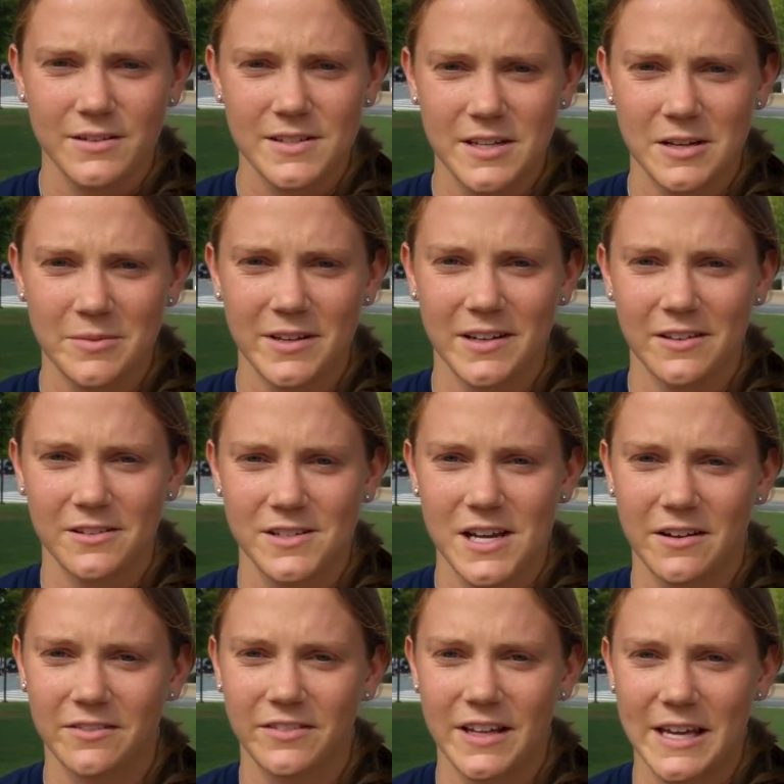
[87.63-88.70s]
It's going to be another
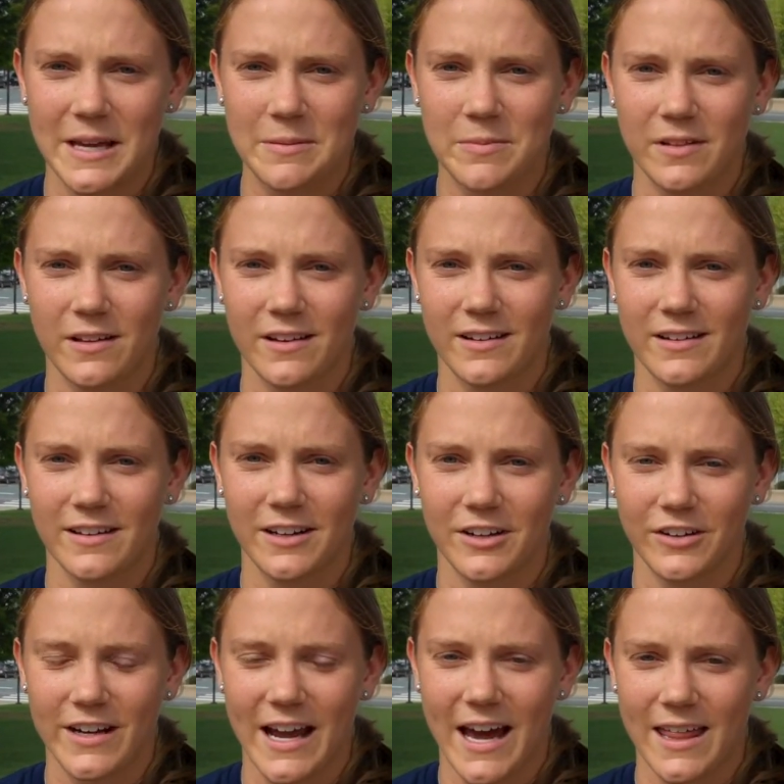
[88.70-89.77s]
tough game. A lot of
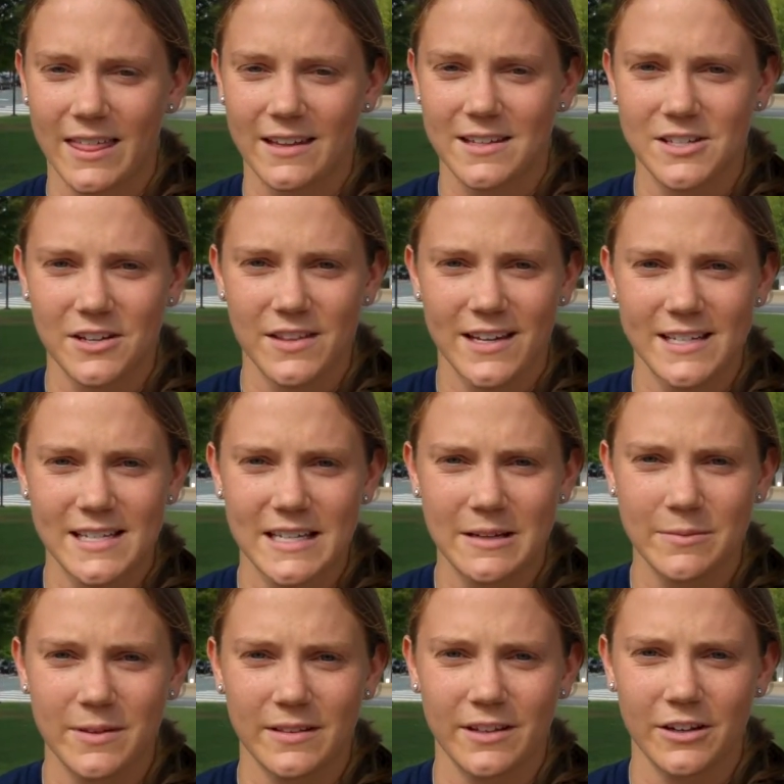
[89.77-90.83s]
great athletes on that
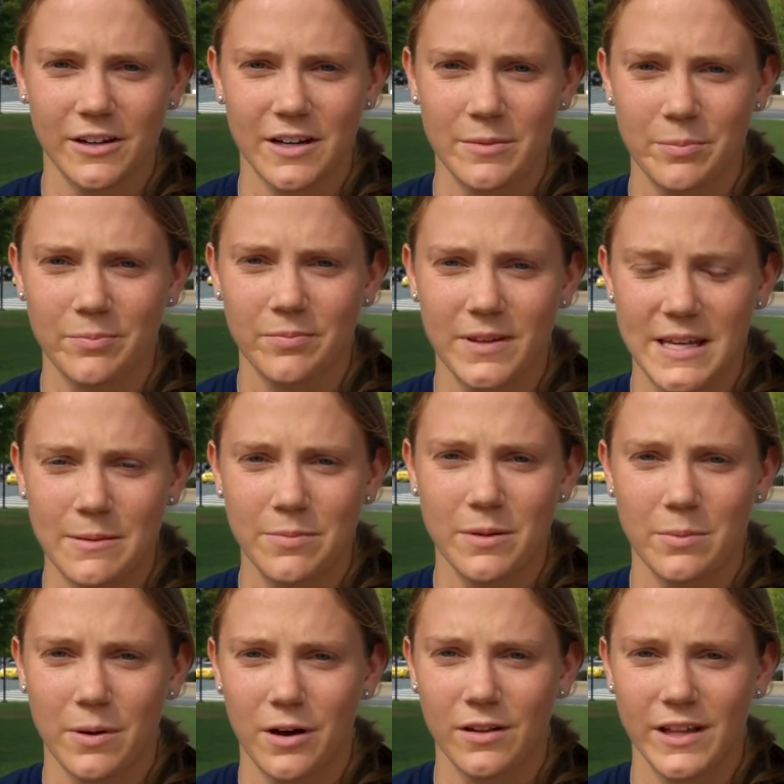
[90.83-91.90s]
team, and they're going to keep
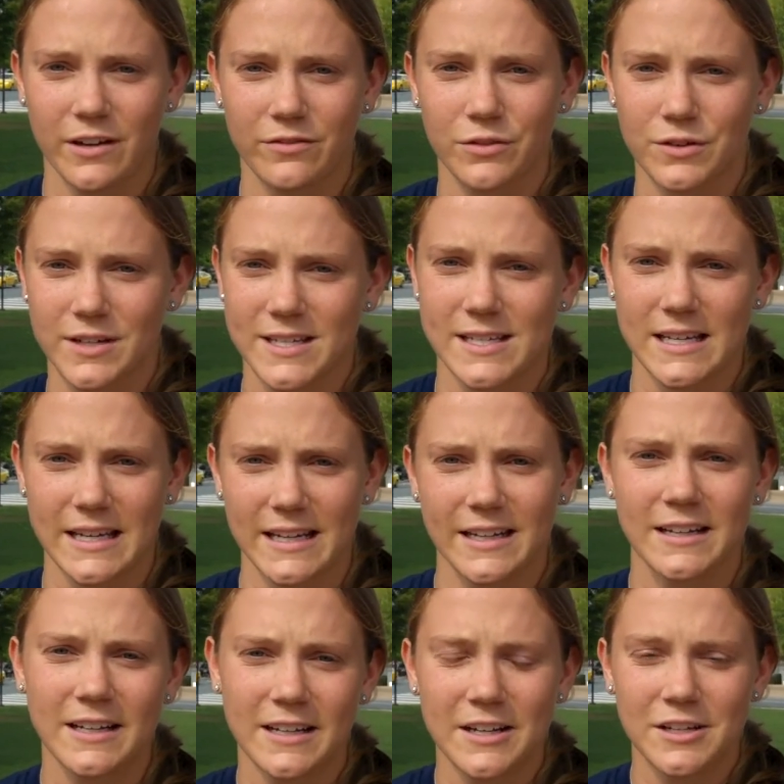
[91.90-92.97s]
the ball like Florida State
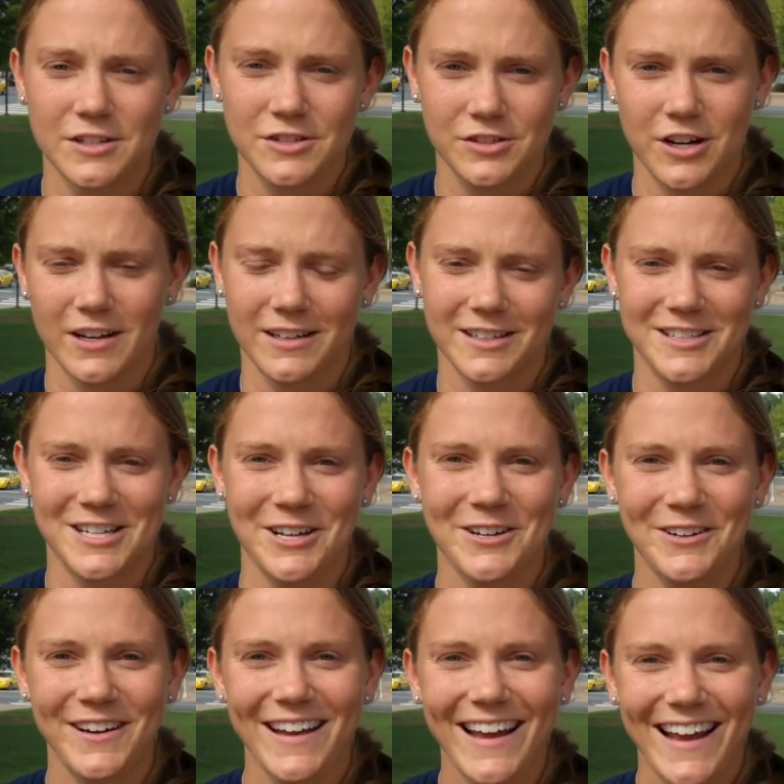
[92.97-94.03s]
tried to do.